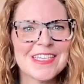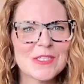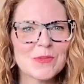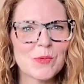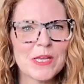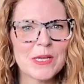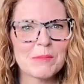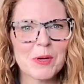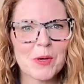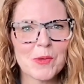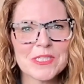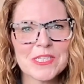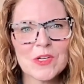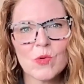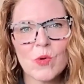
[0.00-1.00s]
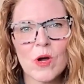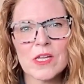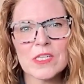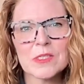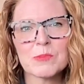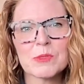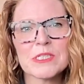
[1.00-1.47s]
This week, Poets and
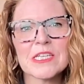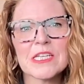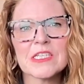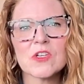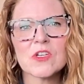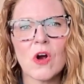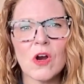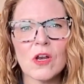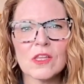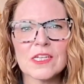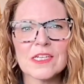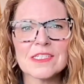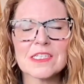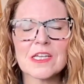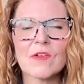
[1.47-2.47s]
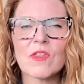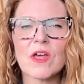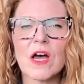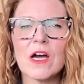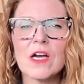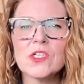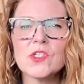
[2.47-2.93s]
Quants presents our list of
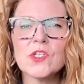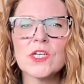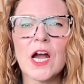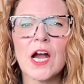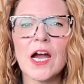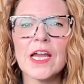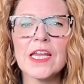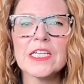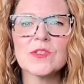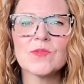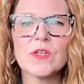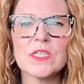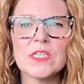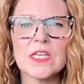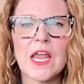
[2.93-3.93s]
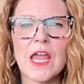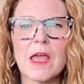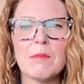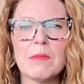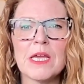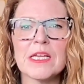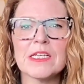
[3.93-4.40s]
the one hundred highest funded
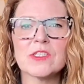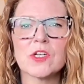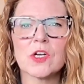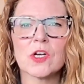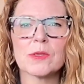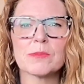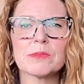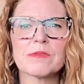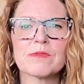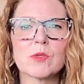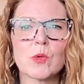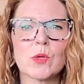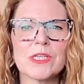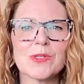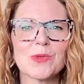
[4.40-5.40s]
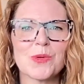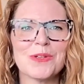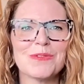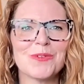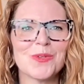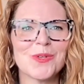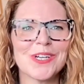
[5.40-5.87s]
M B A startups of twenty
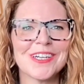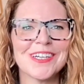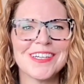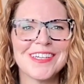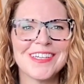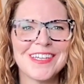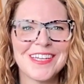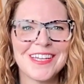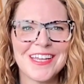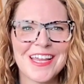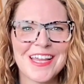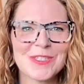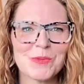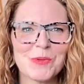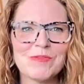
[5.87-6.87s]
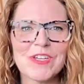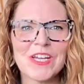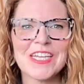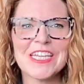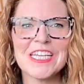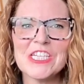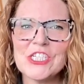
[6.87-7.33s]
twenty-four. As we've
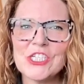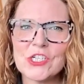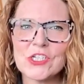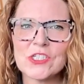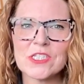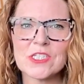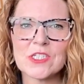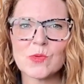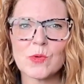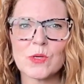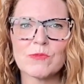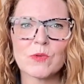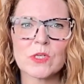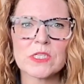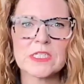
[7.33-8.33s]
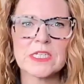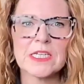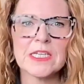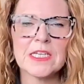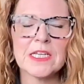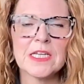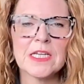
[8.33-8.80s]
done each year since twenty
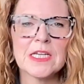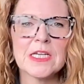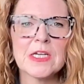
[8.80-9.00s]
fourteen,